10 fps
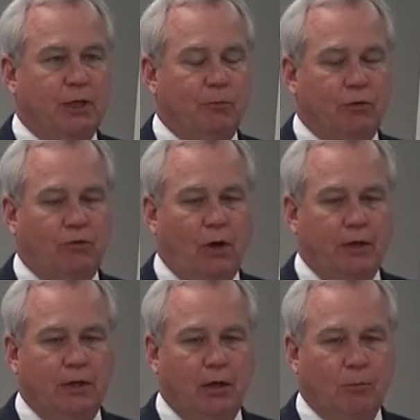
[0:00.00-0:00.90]
and we're
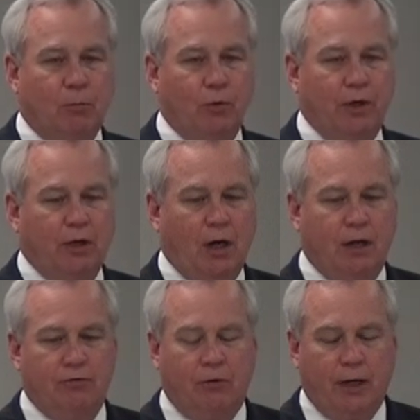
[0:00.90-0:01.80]
trying to come up with a
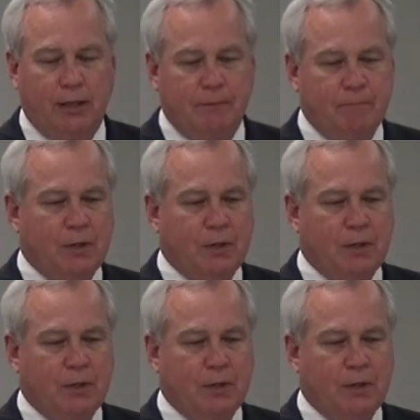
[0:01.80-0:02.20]
contract